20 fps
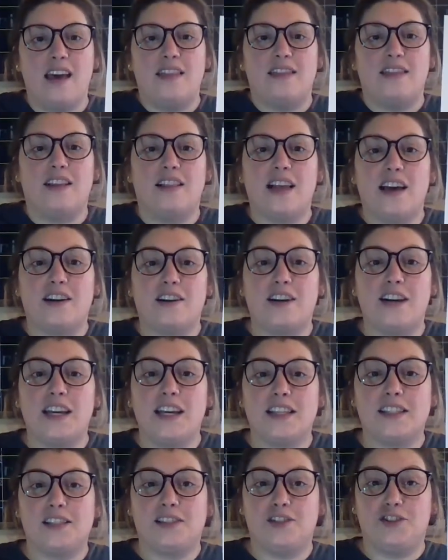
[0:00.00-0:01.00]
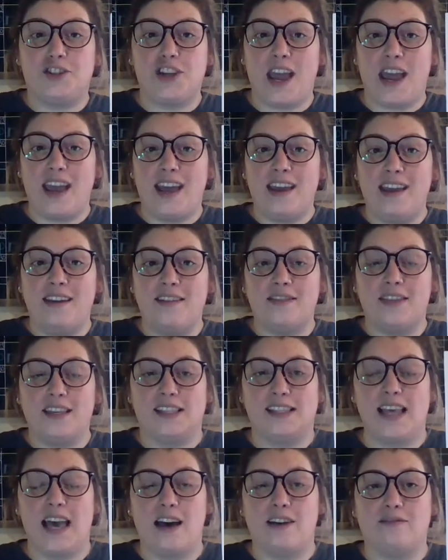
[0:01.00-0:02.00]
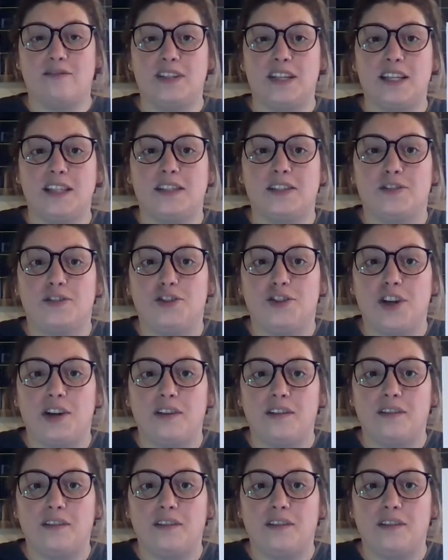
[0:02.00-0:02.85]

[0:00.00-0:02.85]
The letter is J. The sound is j.